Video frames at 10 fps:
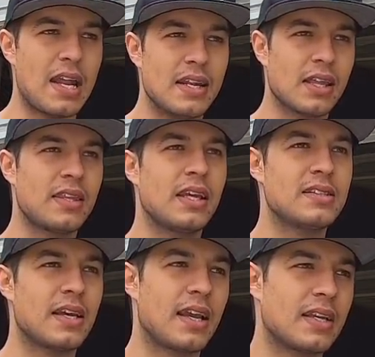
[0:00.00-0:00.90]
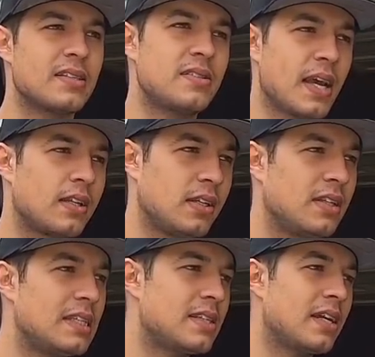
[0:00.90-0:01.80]
nothing is, I guess,
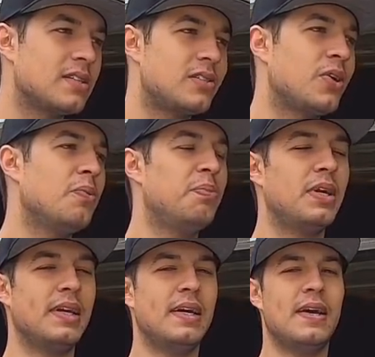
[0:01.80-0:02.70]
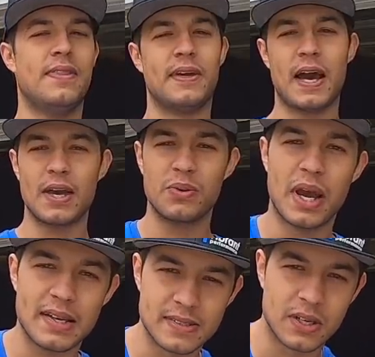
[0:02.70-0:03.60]
technically set in stone, but the guy who
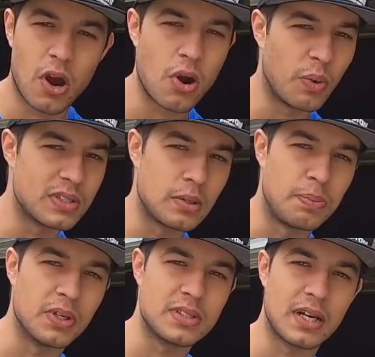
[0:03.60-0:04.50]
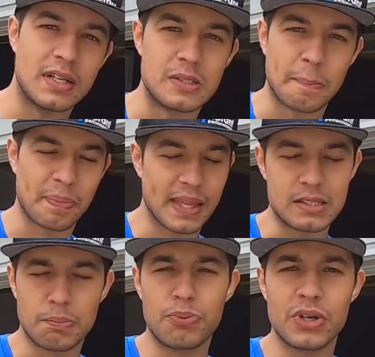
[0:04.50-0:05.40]
has the car and wants the build done is
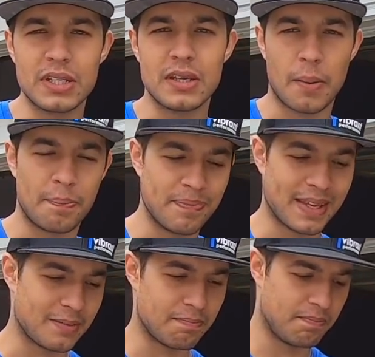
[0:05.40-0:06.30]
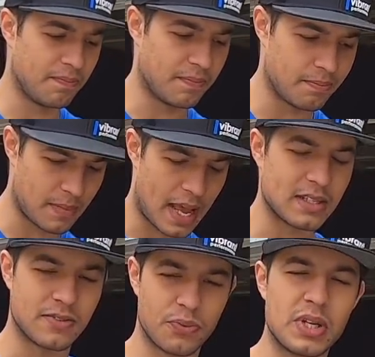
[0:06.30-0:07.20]
pretty like,
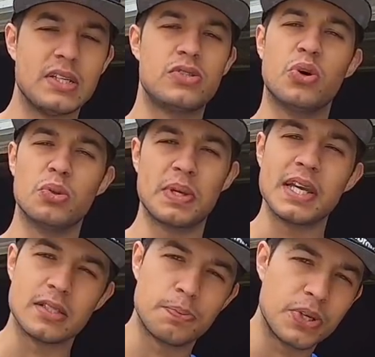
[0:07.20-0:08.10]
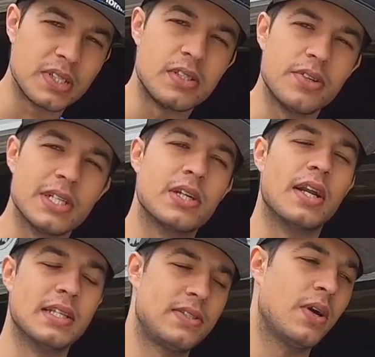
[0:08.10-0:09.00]
as of what he's told me, he's pretty serious
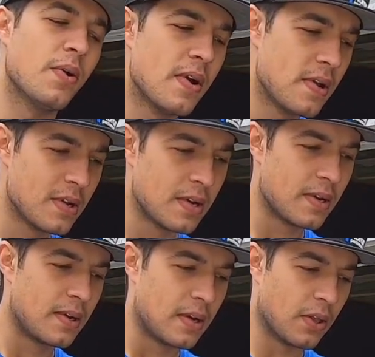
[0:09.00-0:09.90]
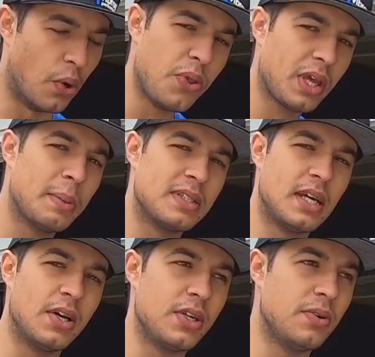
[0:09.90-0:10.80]
on it. So only thing I'm going to
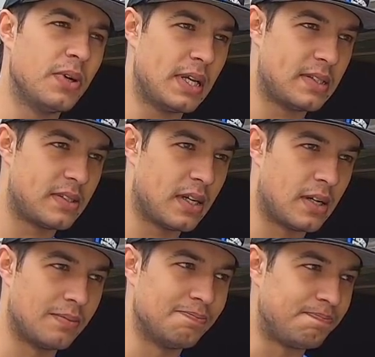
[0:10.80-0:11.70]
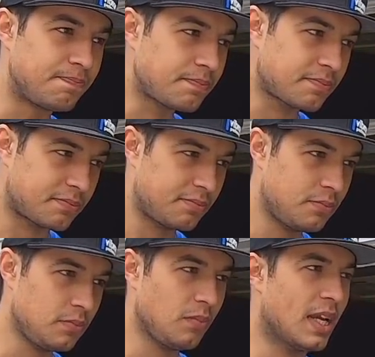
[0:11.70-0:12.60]
tell you, it's I
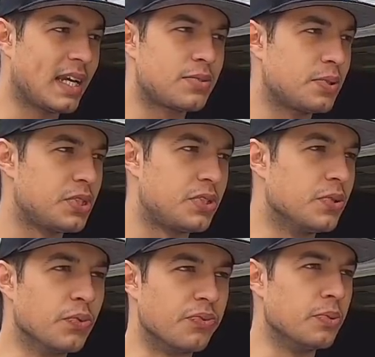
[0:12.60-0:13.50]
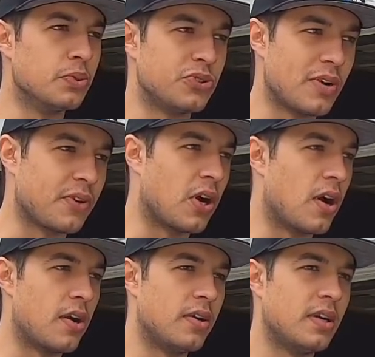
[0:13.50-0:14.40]
guess we'll just do rear-wheel drive
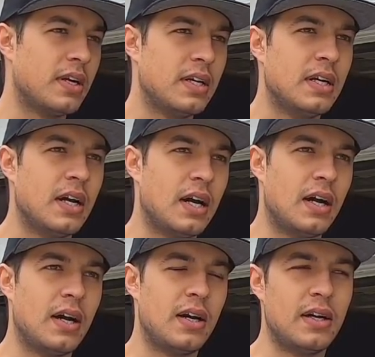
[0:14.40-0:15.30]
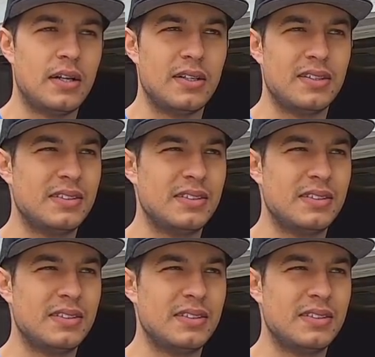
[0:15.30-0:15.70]
car, and